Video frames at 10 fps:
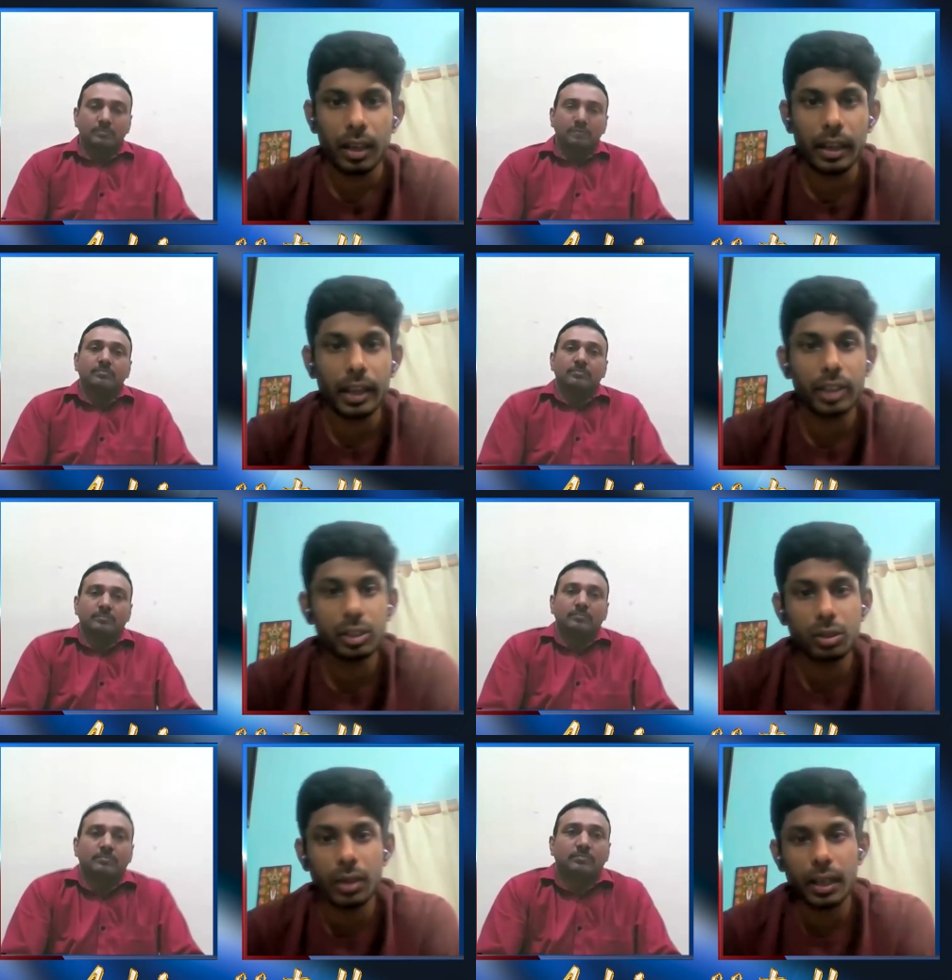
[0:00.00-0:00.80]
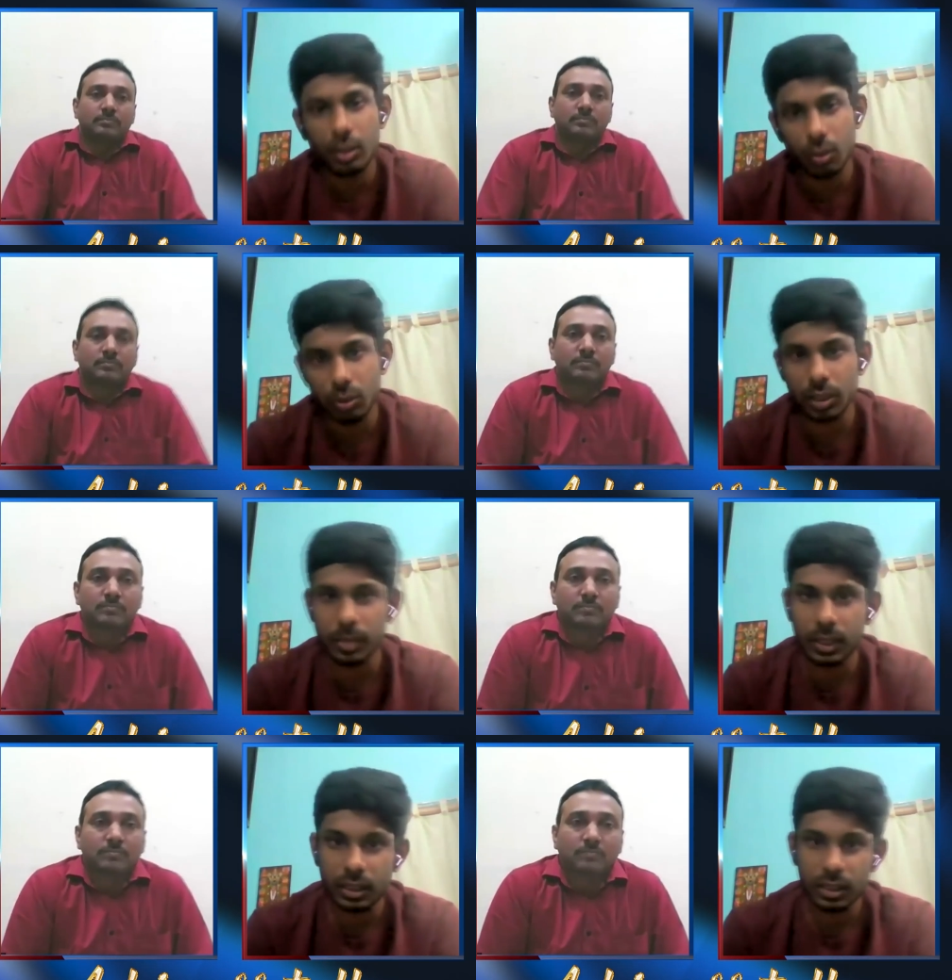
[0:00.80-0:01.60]
Speaker 1: I used to take 2
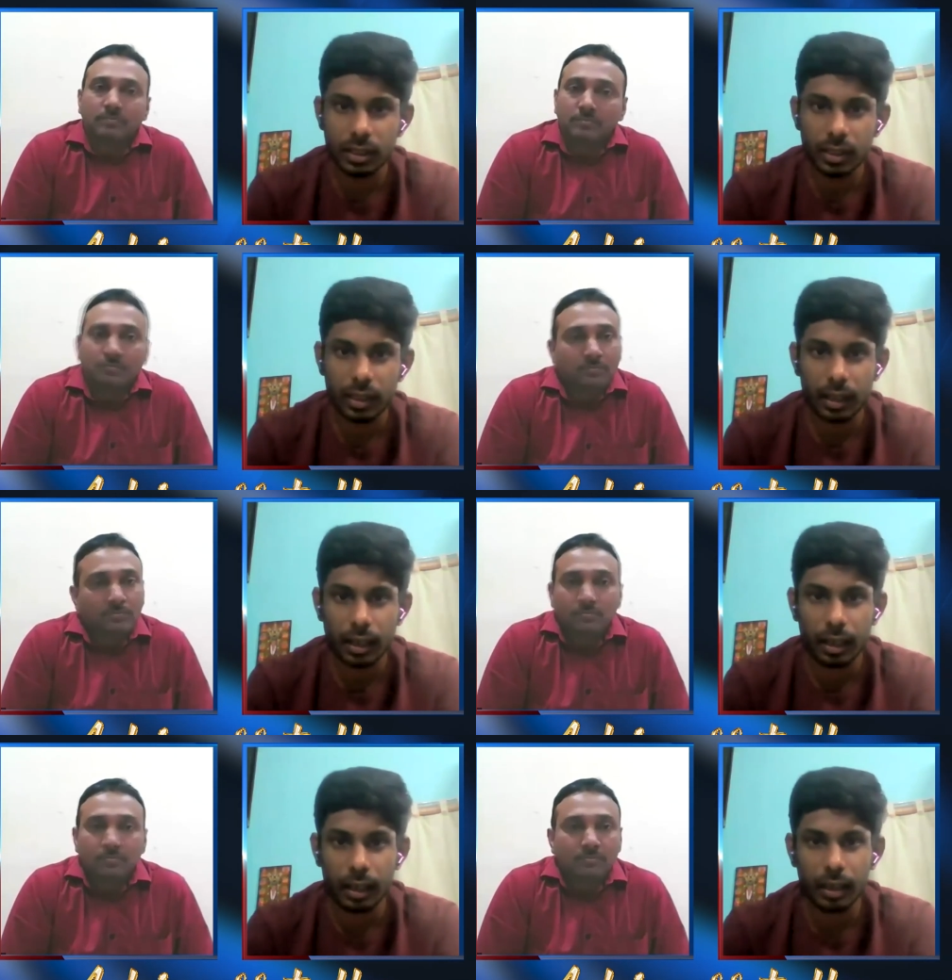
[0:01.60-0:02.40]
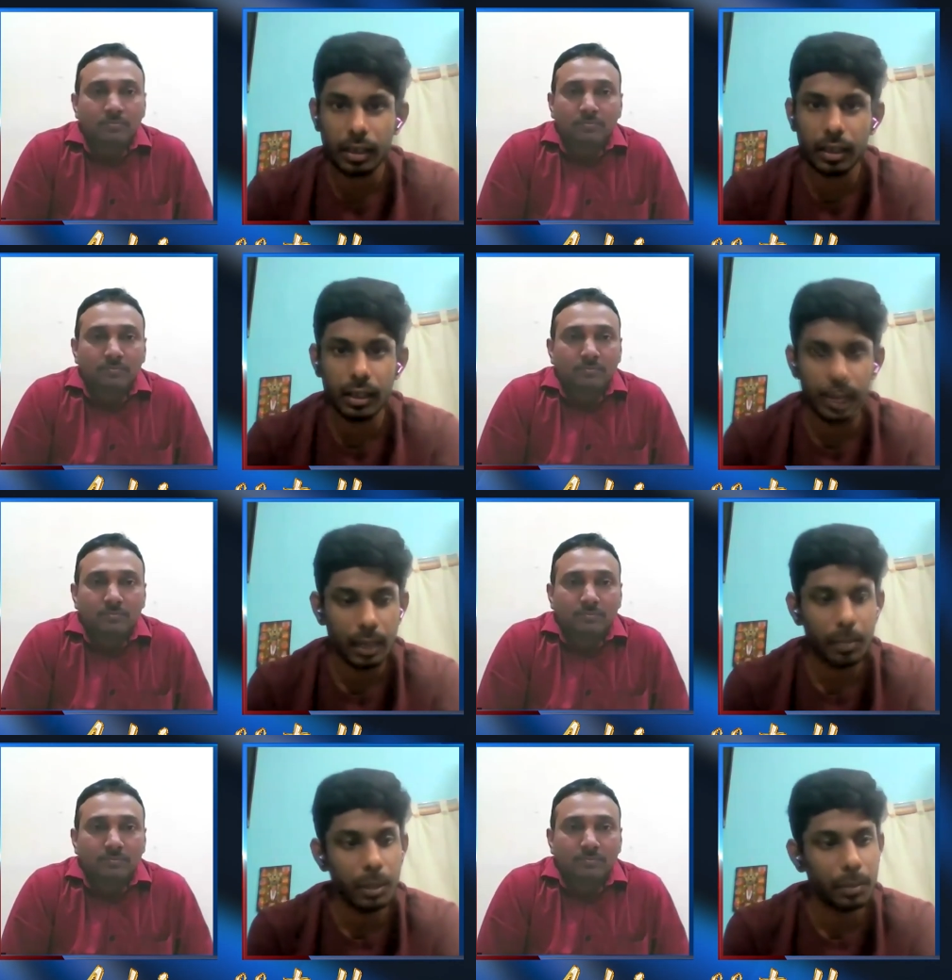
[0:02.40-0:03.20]
subjects and
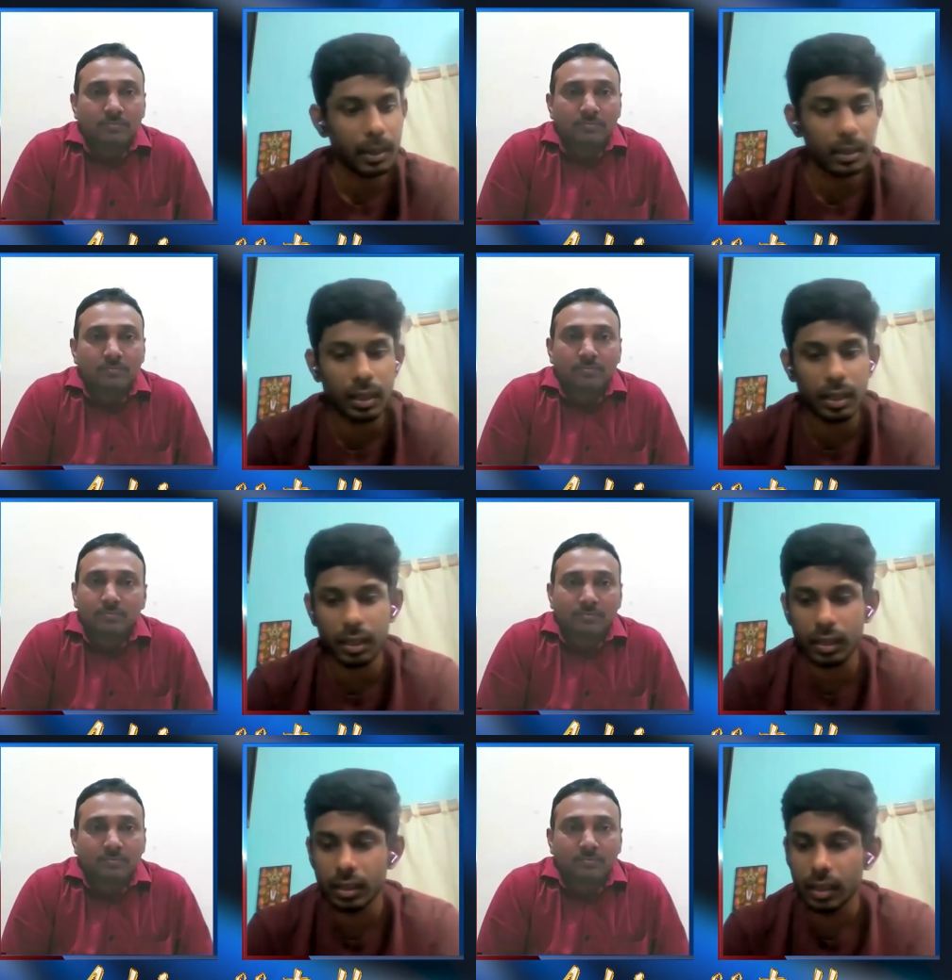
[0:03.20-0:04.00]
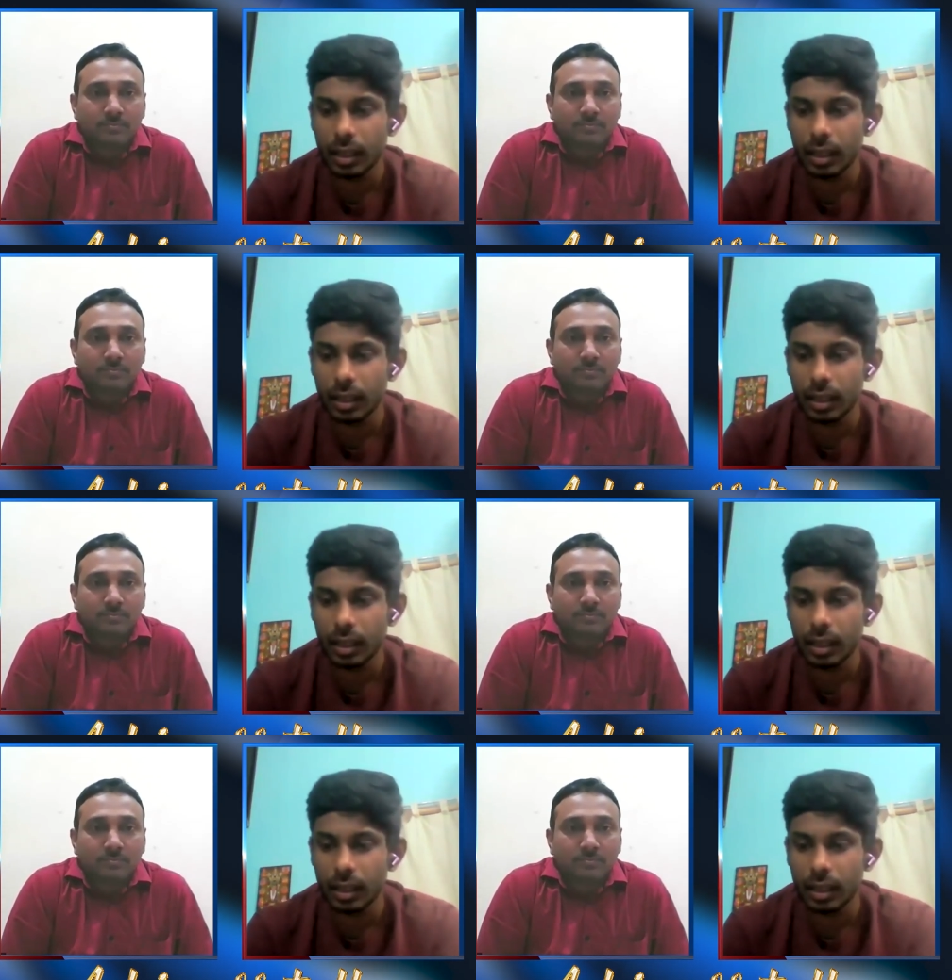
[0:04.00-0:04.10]
daily prepare the